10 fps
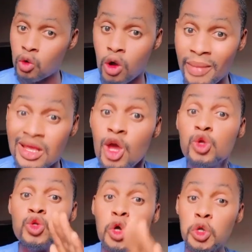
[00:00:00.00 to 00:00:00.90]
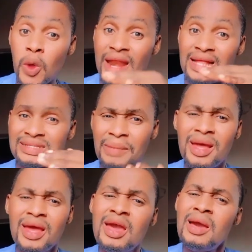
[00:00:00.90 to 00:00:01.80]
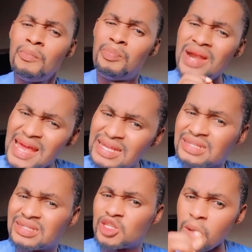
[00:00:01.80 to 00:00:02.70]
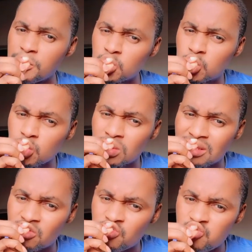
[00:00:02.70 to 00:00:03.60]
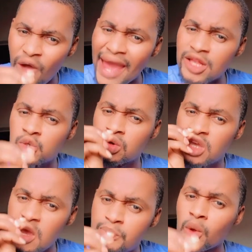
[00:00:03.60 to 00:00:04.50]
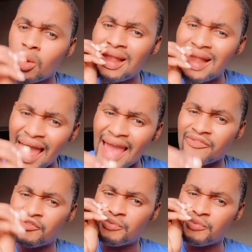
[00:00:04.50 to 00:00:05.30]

come out. You don't know anything about. Please, you people should try to keep your life,